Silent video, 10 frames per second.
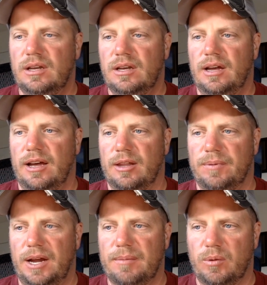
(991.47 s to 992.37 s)
There'll
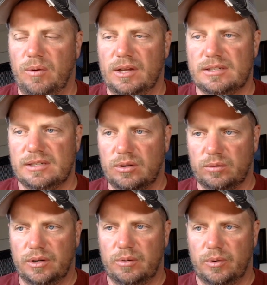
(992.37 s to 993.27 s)
probably be one single
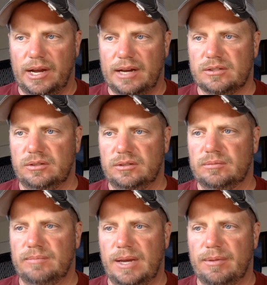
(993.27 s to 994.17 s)
rear
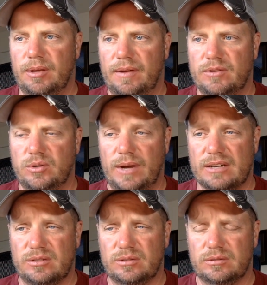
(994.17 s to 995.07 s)
axle. Maybe they'll have two
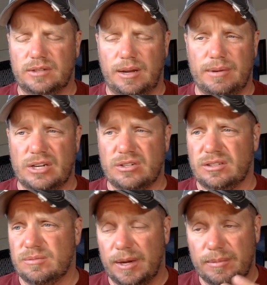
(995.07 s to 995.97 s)
axle
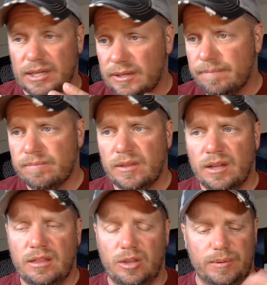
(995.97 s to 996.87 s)
combinations. Maybe
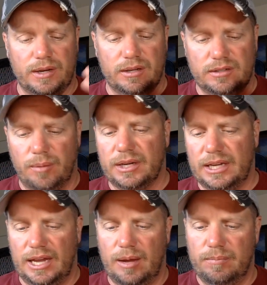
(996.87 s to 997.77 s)
there'll be a double
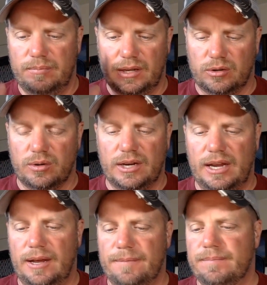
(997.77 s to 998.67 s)
cab and crew
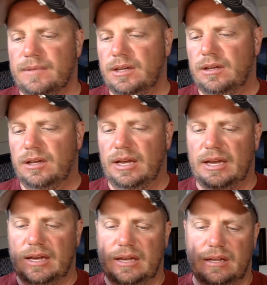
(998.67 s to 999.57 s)
cab.
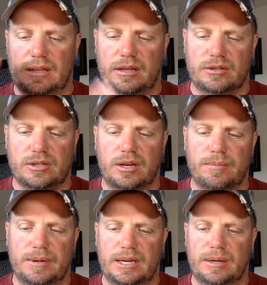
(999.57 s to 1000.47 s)
And there's going to
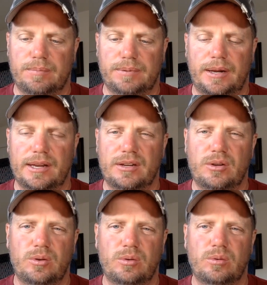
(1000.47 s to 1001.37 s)
be probably a
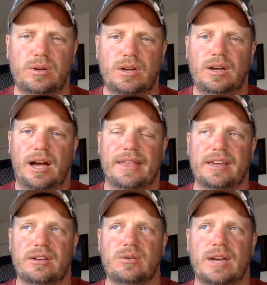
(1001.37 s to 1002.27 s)
new, I think,
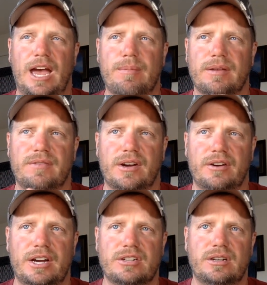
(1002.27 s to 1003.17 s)
a new cab
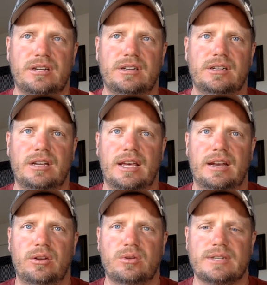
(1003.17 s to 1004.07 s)
configuration and
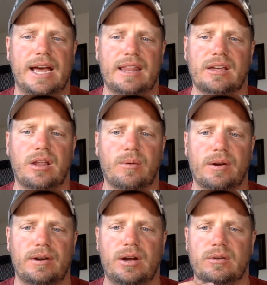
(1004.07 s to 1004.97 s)
a new styling all the way
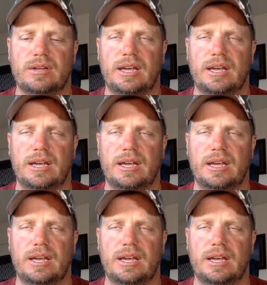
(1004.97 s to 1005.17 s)
around.